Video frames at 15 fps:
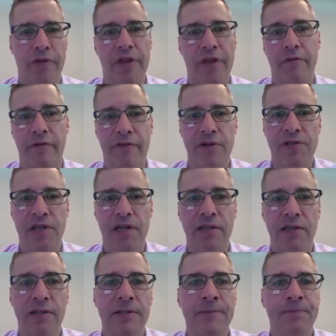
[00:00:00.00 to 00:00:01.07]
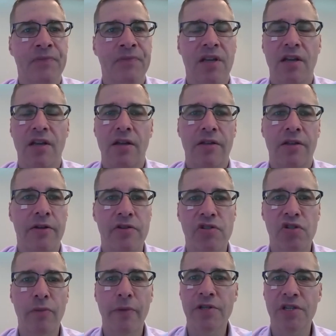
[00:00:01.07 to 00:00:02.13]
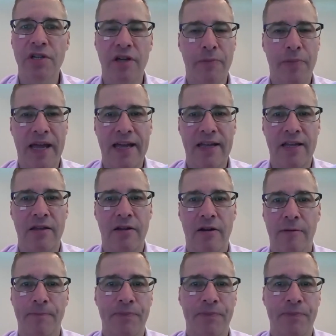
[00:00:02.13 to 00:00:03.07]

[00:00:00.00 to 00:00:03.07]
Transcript: then reversing. There's so much to unpack here,